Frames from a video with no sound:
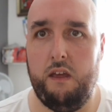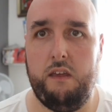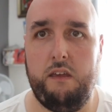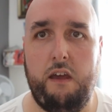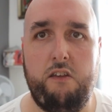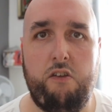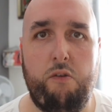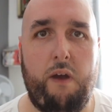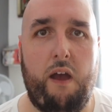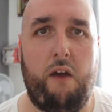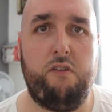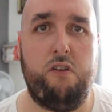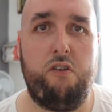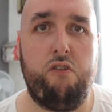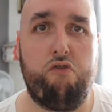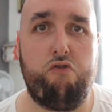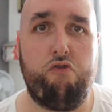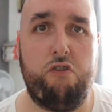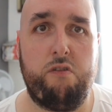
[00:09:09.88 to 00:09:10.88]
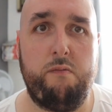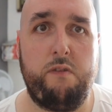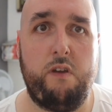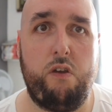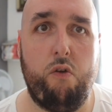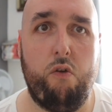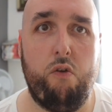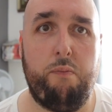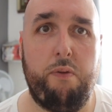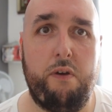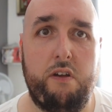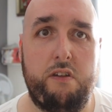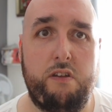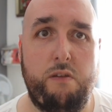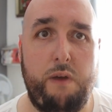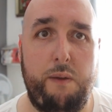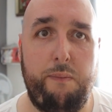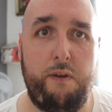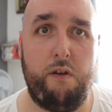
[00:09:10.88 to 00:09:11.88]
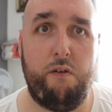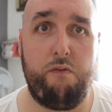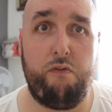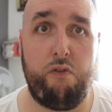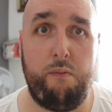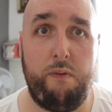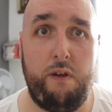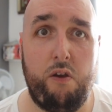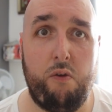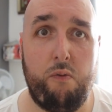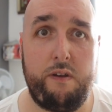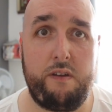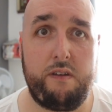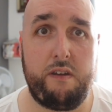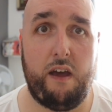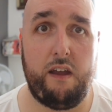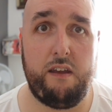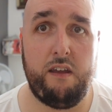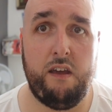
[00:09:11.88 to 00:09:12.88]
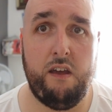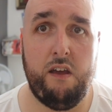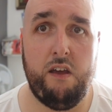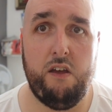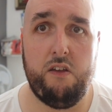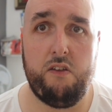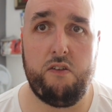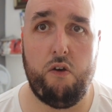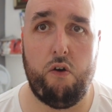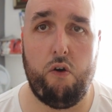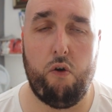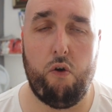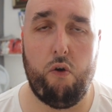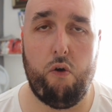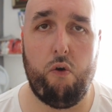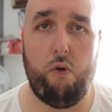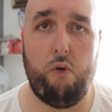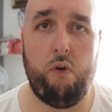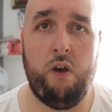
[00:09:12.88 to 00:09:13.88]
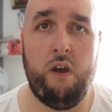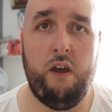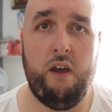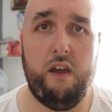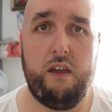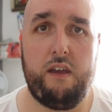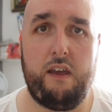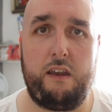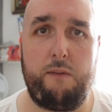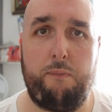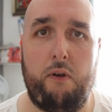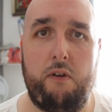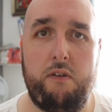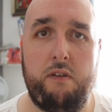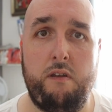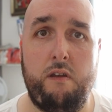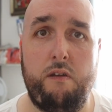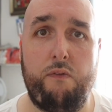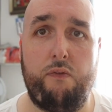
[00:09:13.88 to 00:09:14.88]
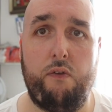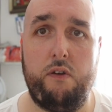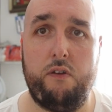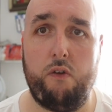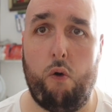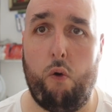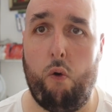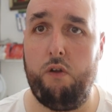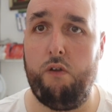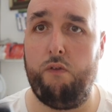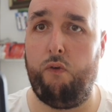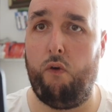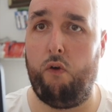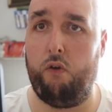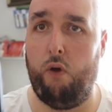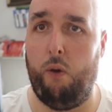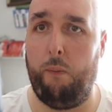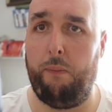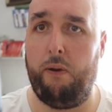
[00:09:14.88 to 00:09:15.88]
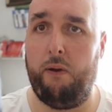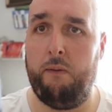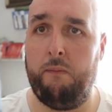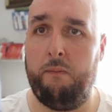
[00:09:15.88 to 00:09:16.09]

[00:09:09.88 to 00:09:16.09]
Yes, you might have to instruct them to do it because they might be unfamiliar with that. So get the person in the front to hold the phone up,